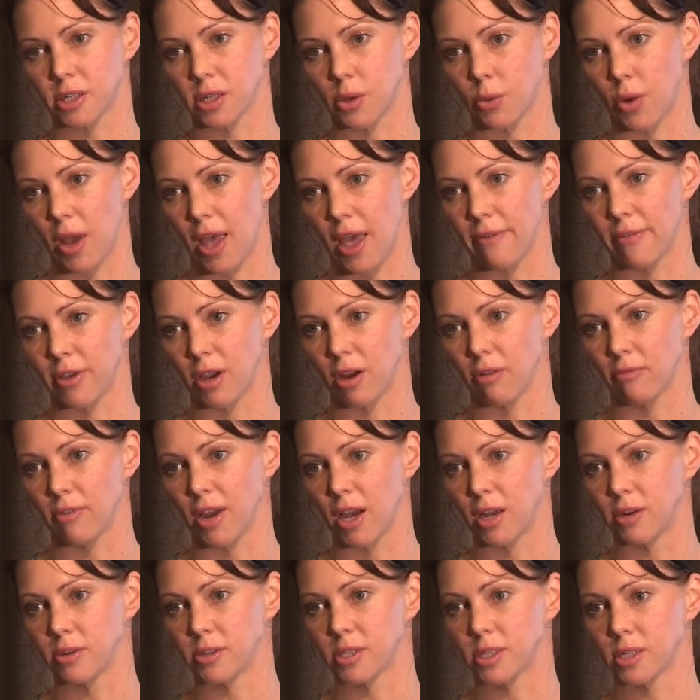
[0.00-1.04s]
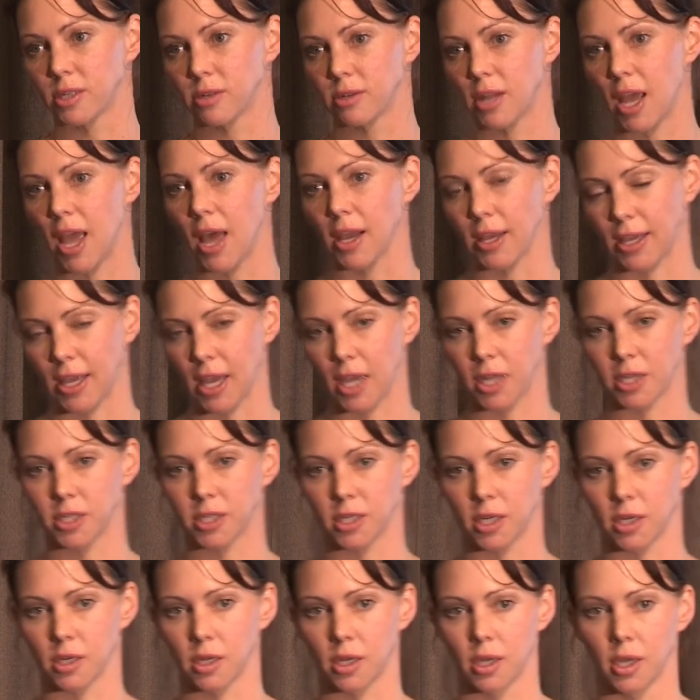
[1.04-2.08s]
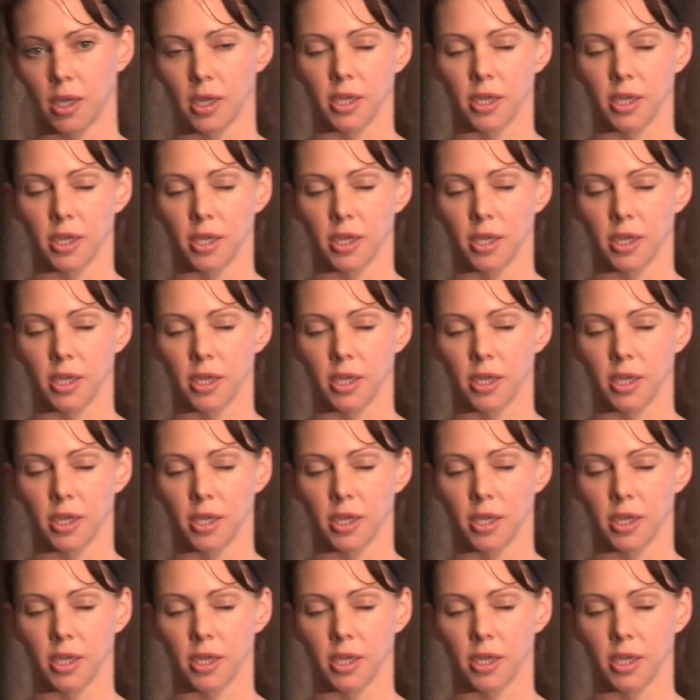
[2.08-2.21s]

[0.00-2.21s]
that we're having around allocation.